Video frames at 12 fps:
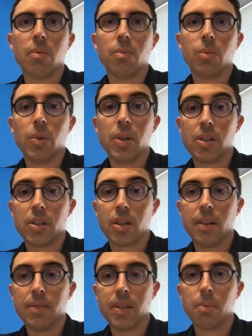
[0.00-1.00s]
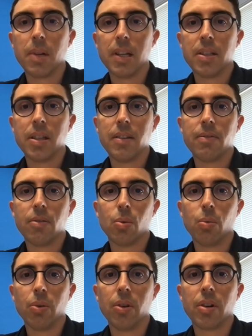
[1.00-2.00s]
which gives the ability for
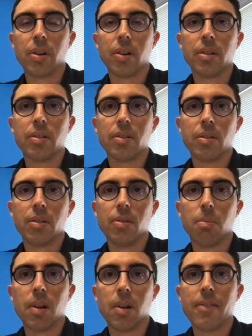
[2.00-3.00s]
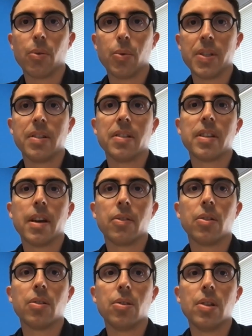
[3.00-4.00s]
workers to apply for residence
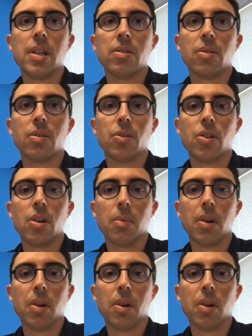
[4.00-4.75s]
after 2 years on the job.